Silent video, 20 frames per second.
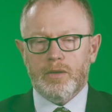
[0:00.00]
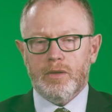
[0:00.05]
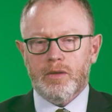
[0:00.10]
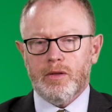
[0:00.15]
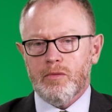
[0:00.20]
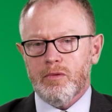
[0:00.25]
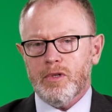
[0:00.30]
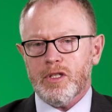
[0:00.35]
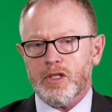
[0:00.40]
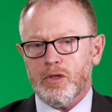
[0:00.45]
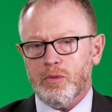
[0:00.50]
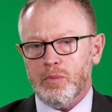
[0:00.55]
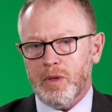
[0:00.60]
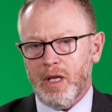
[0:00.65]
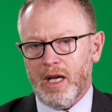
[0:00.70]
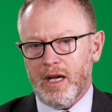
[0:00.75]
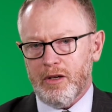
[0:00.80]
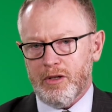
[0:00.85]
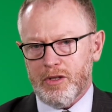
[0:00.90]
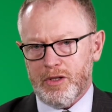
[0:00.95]
The
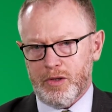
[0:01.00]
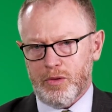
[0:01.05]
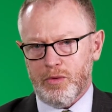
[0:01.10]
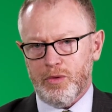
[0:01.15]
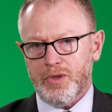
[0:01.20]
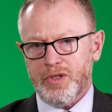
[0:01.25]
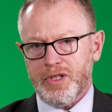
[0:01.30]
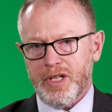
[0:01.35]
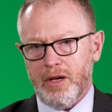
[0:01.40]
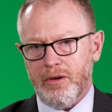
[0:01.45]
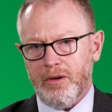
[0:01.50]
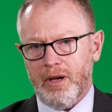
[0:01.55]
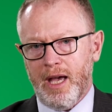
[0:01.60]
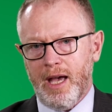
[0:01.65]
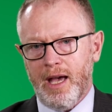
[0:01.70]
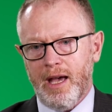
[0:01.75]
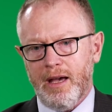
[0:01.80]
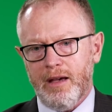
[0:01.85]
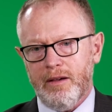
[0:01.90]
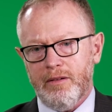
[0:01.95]
whistleblowers also
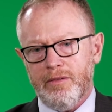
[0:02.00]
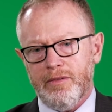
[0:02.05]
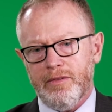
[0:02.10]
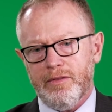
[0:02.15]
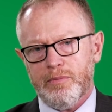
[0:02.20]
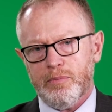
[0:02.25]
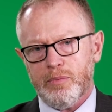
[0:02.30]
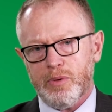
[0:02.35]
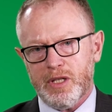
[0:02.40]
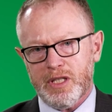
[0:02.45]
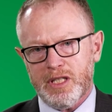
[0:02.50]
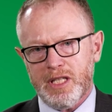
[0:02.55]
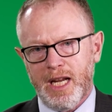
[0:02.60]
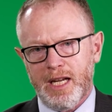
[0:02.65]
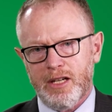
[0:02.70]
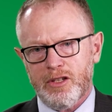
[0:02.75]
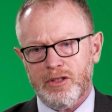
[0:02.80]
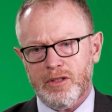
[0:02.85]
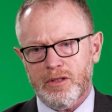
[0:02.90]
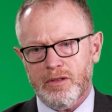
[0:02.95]
have
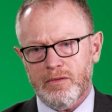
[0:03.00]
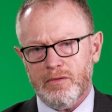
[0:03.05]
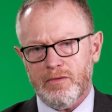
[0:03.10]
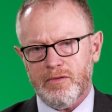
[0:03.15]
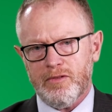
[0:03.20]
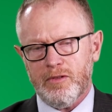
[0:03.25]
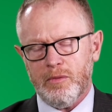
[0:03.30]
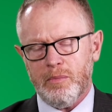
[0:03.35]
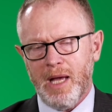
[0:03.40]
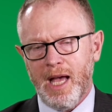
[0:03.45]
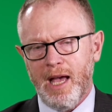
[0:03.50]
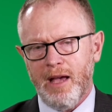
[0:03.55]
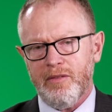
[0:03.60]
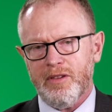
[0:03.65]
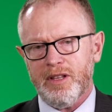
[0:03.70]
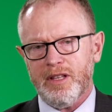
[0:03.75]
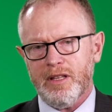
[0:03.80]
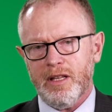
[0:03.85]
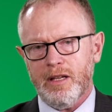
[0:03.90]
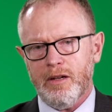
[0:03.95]
protection from
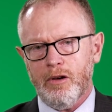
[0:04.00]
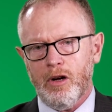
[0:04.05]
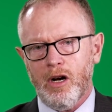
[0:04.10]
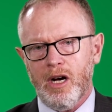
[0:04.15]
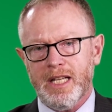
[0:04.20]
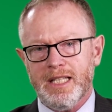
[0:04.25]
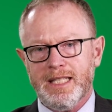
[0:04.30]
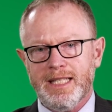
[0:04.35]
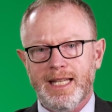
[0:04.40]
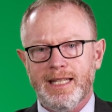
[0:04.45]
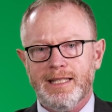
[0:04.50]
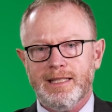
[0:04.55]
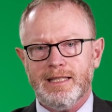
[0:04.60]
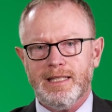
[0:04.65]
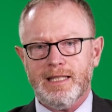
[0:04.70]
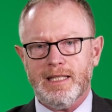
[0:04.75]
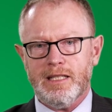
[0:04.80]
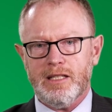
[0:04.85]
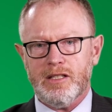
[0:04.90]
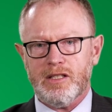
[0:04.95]
having their
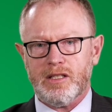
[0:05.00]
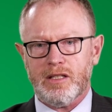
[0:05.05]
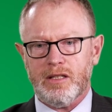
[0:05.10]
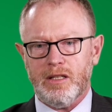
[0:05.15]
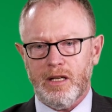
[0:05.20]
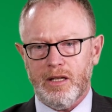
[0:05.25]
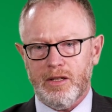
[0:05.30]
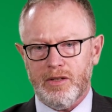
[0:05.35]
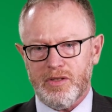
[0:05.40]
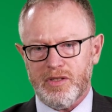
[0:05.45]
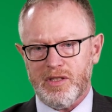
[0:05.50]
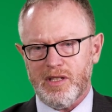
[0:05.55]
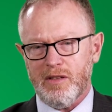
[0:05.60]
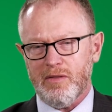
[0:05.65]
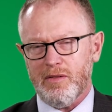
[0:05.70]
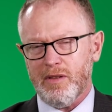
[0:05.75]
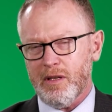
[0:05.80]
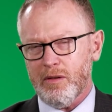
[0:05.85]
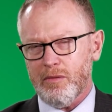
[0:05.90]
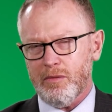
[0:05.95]
identity disclosed
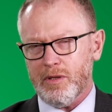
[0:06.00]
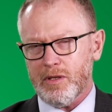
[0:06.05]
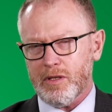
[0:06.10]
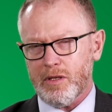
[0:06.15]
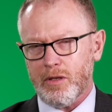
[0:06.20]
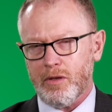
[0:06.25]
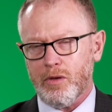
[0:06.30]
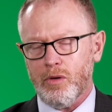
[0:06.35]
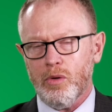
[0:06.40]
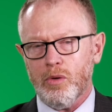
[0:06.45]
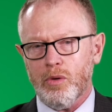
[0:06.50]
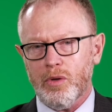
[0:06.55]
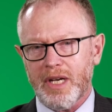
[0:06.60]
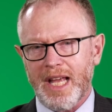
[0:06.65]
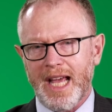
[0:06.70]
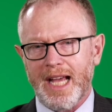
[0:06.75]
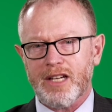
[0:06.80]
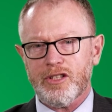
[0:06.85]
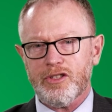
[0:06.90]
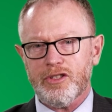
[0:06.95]
if there was a court
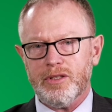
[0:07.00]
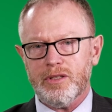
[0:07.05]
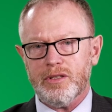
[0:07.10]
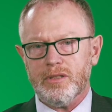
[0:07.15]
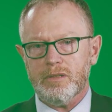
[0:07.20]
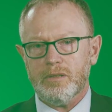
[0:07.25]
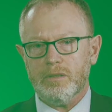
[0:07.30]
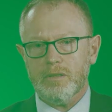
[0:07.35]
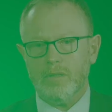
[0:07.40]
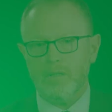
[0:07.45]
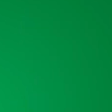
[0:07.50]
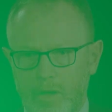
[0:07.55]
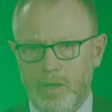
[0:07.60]
action.